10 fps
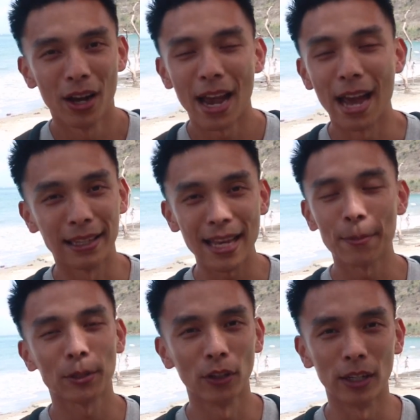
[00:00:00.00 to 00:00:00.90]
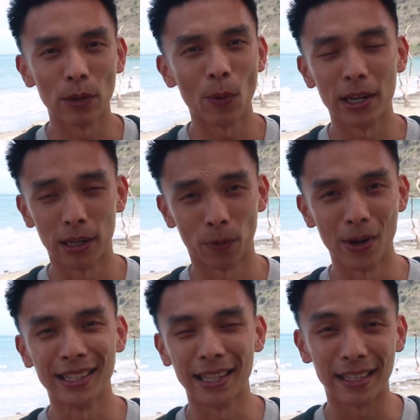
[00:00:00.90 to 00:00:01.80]
and it's absolutely one of the
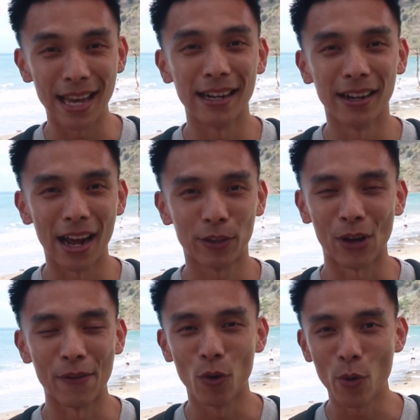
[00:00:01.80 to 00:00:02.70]
reasons Yen and I travel.